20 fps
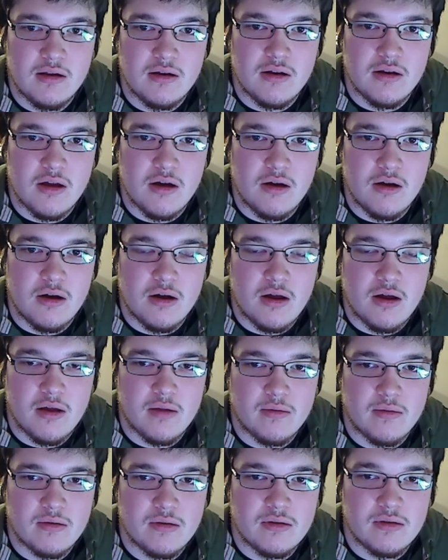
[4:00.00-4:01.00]
no,
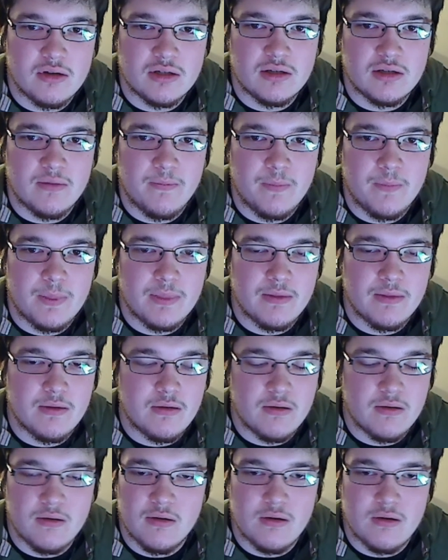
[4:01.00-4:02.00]
just
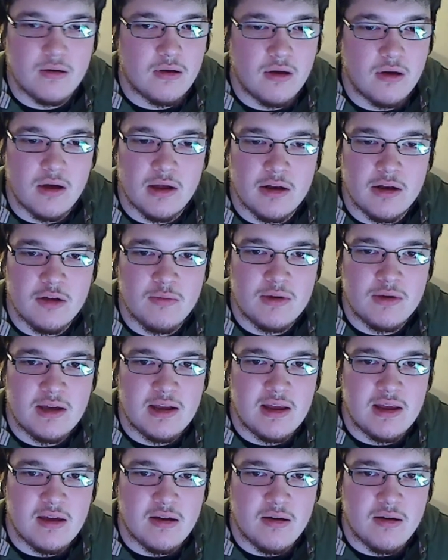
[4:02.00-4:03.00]
A New
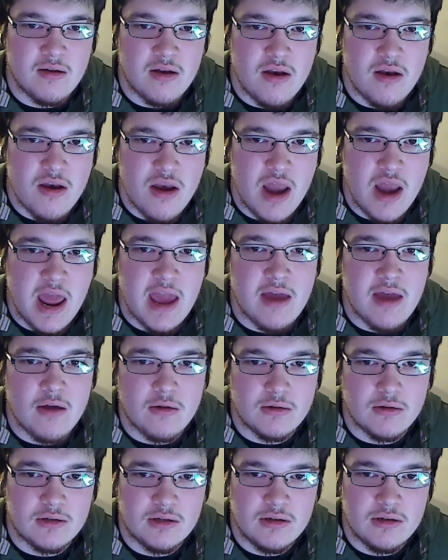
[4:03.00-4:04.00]
Beginning
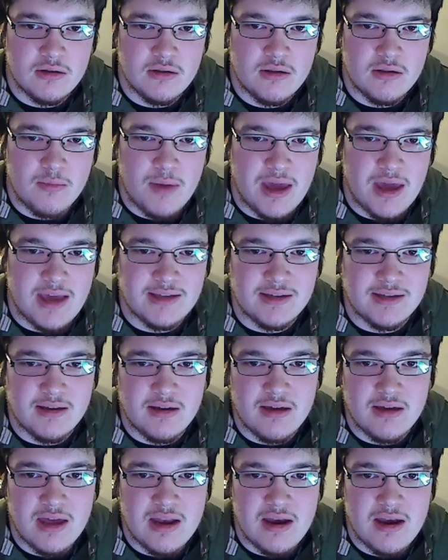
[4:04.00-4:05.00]
nailed the
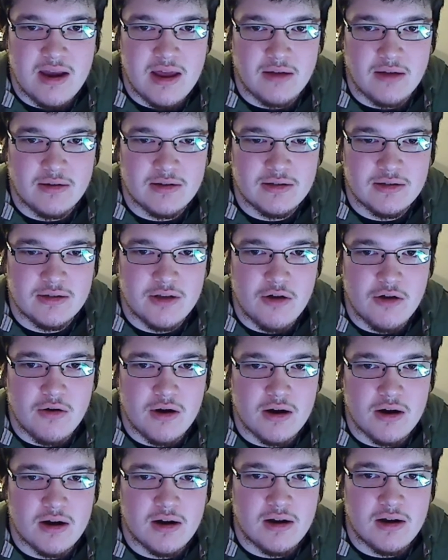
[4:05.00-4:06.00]
pacing. It nailed it so
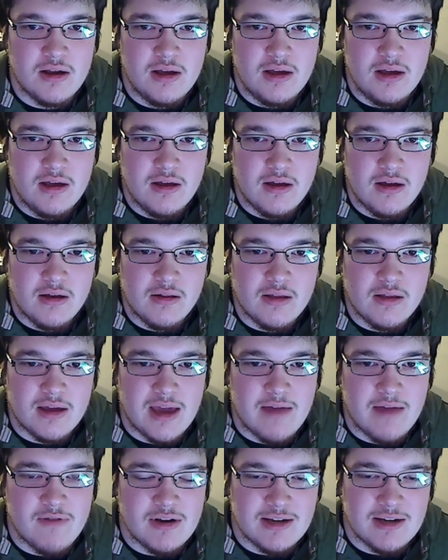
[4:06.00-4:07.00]
hard. Like,
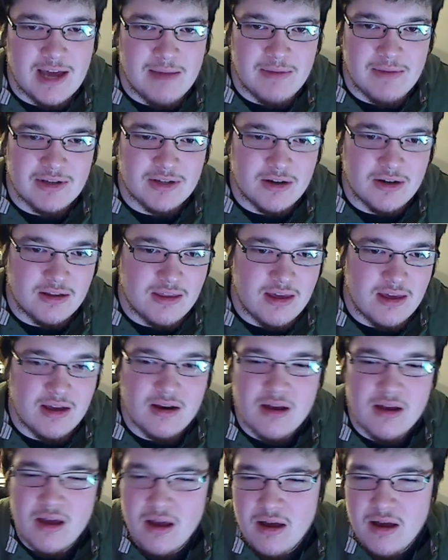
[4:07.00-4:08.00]
every time I started
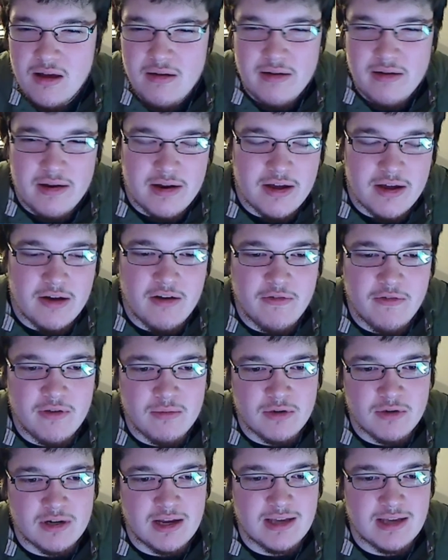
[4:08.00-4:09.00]
thinking, oh, you know, a
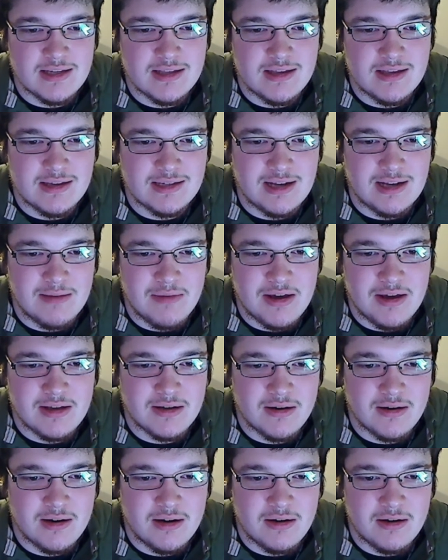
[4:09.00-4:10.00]
few more days of this and I might
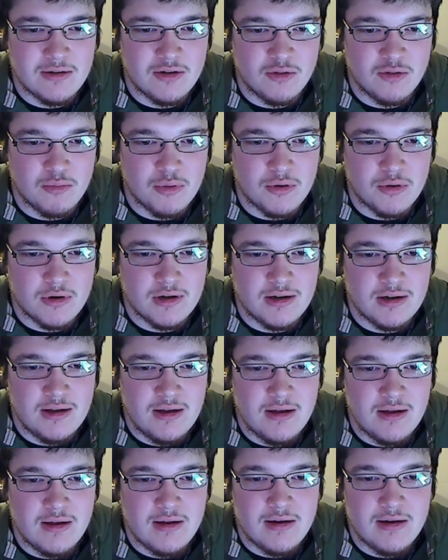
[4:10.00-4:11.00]
start getting a little bored.
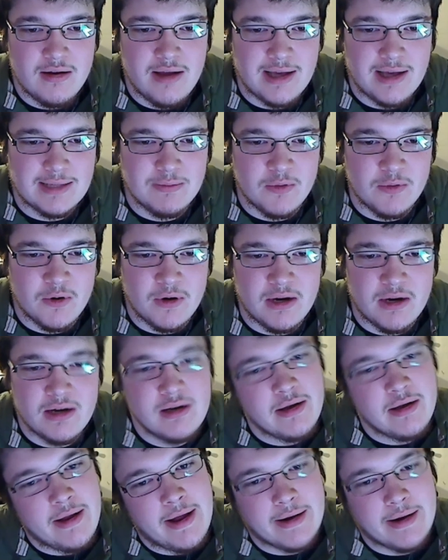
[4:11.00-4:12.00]
Next morning,
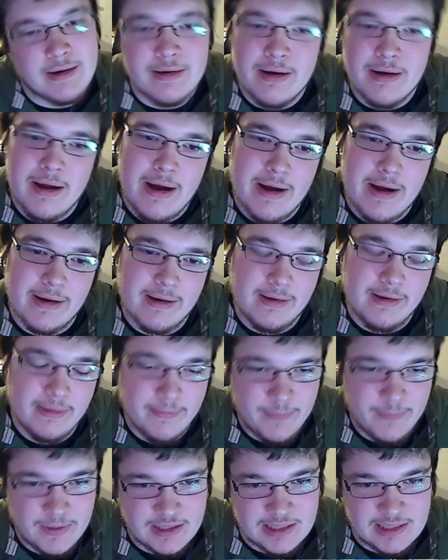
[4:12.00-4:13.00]
knock knock,
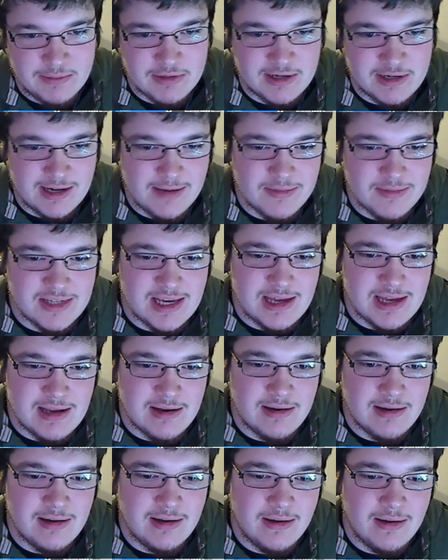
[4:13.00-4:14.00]
someone comes
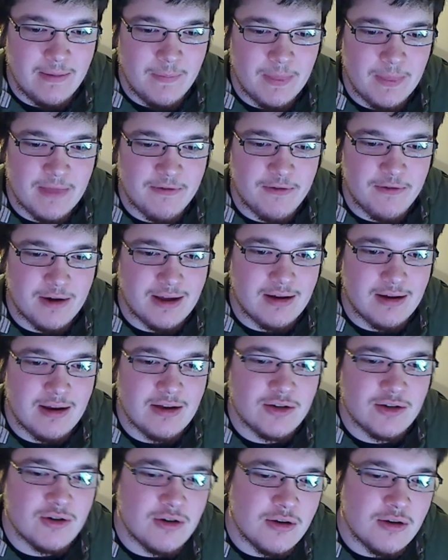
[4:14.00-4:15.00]
in, they freaking
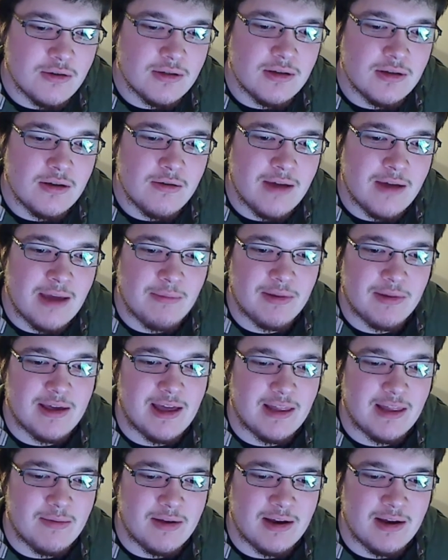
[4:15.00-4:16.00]
introduce a new gameplay
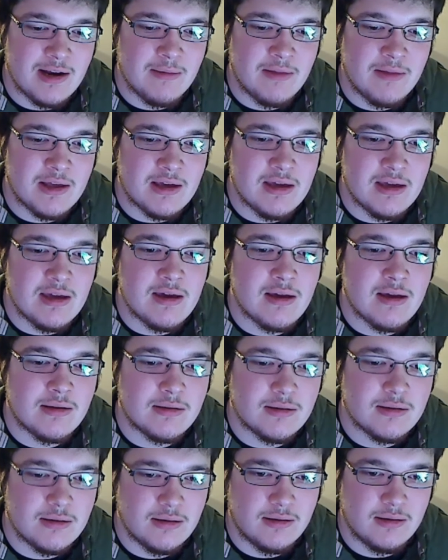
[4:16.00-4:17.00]
element, and I'm like,
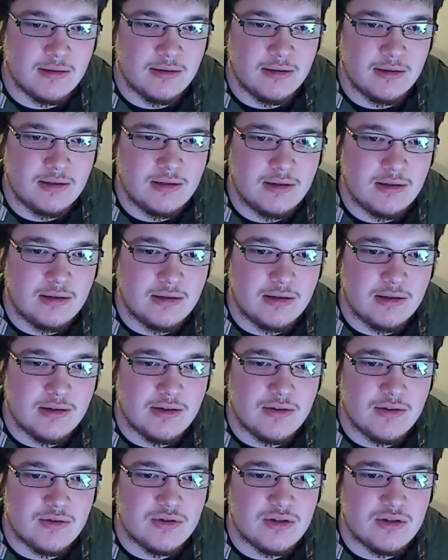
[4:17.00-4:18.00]
yes,
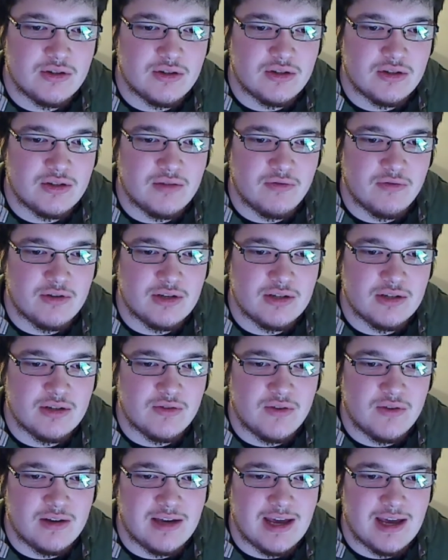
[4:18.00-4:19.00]
which is
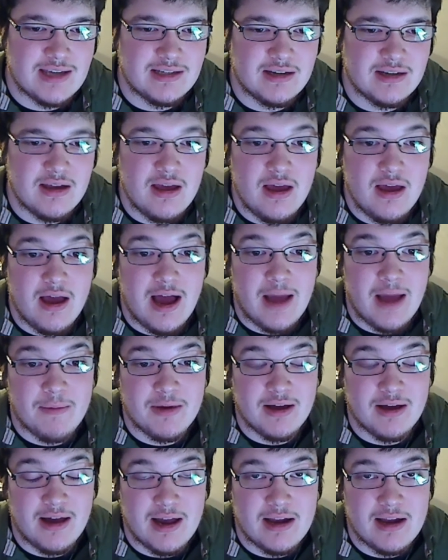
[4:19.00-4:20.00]
just fantastic. I'm
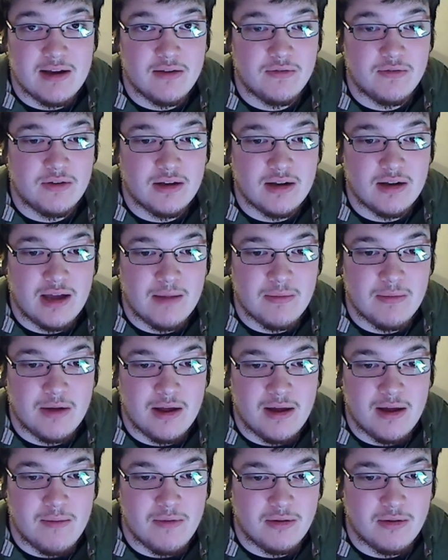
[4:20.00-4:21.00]
kind of on,
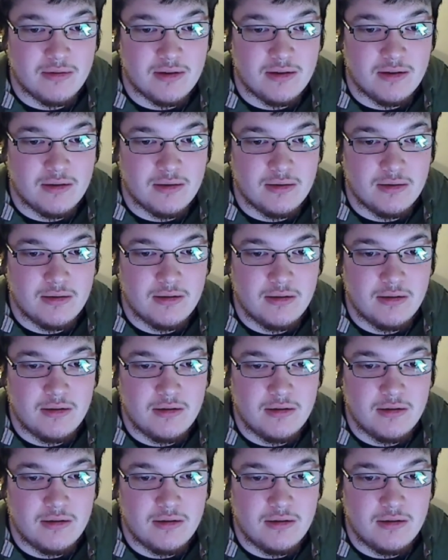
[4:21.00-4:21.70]
I'm a little